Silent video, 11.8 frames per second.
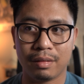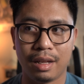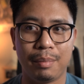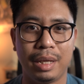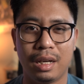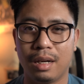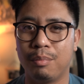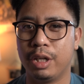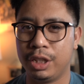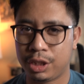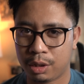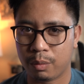I mean, I'm
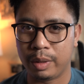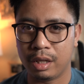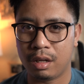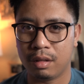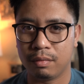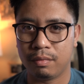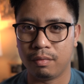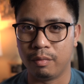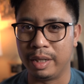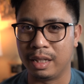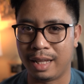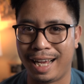pretty sure we all
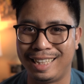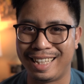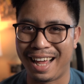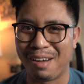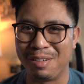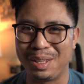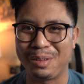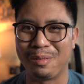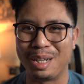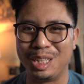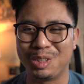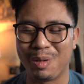realized that with
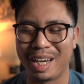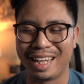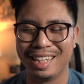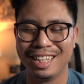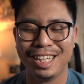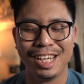2020.